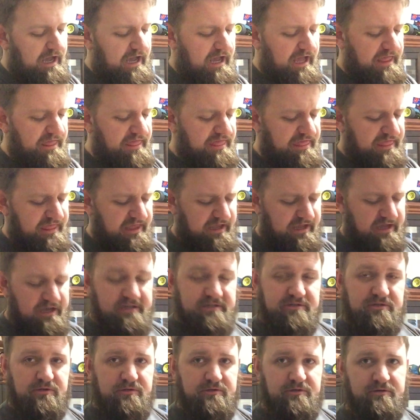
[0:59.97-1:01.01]
I think I
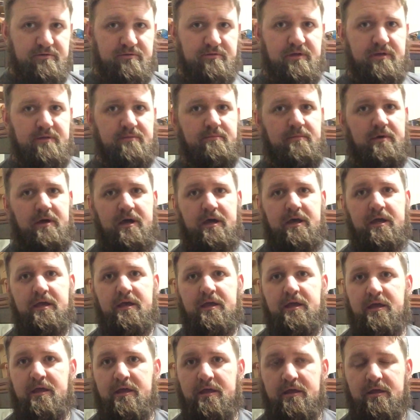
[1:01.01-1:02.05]
told you in
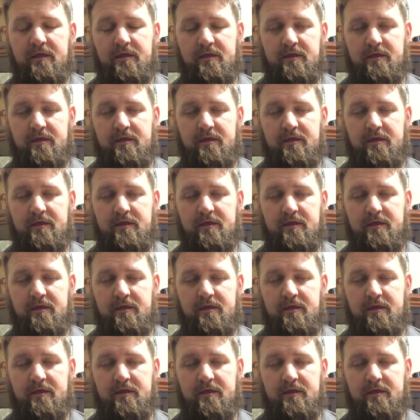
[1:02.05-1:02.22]
my